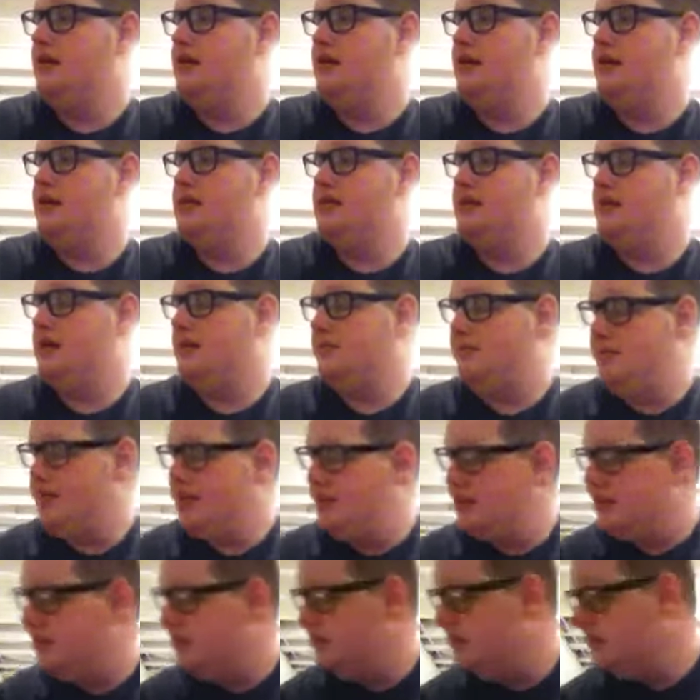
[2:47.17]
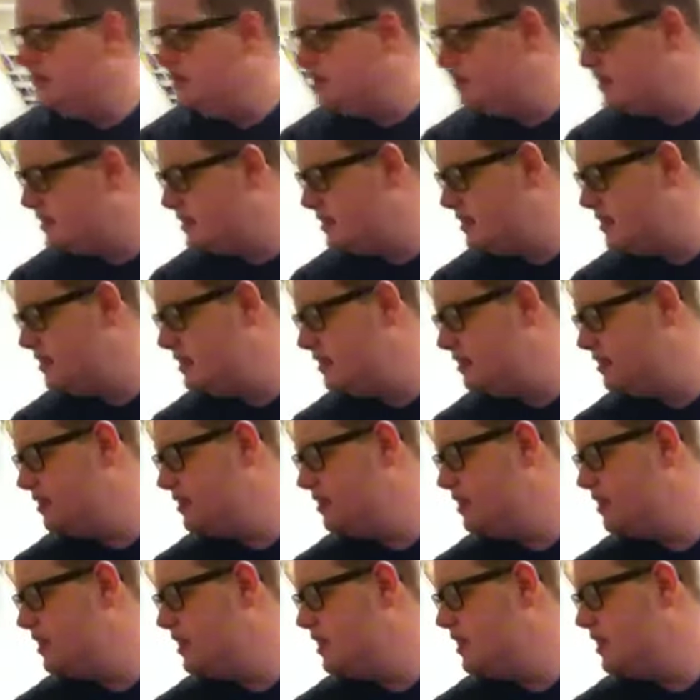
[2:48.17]
Next up is
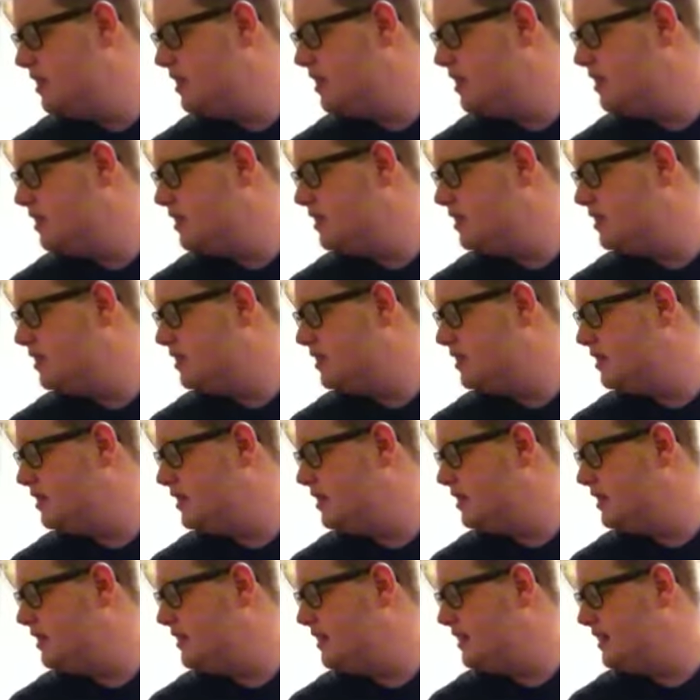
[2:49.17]
the